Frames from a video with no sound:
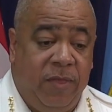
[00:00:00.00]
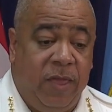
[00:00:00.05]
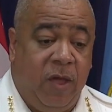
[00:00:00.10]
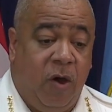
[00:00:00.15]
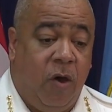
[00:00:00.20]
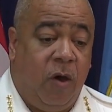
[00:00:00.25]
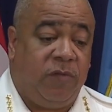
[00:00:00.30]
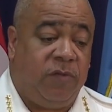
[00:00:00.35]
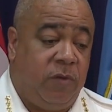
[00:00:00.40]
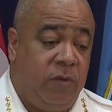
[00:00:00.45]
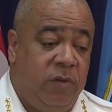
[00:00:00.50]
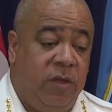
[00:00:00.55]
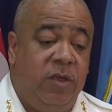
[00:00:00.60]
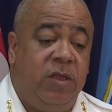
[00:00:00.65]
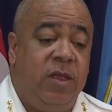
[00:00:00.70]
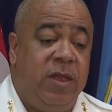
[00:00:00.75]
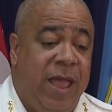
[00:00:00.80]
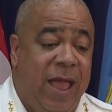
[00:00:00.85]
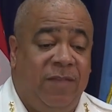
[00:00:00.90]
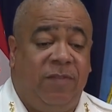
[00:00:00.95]
the officer
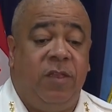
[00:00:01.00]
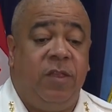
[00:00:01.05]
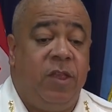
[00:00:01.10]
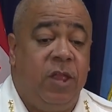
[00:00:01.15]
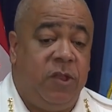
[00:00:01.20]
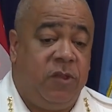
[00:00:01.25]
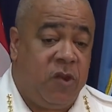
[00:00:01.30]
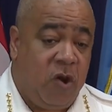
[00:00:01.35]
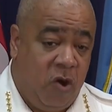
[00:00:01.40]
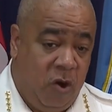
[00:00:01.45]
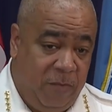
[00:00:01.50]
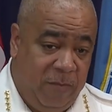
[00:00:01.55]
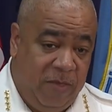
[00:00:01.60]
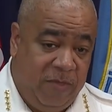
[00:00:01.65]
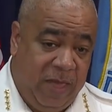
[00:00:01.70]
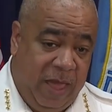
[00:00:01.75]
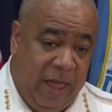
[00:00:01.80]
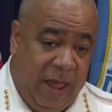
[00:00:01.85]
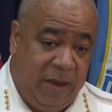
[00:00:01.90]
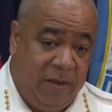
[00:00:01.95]
has to determine
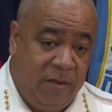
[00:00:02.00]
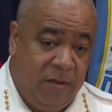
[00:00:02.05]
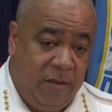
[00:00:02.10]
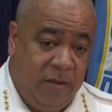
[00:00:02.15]
that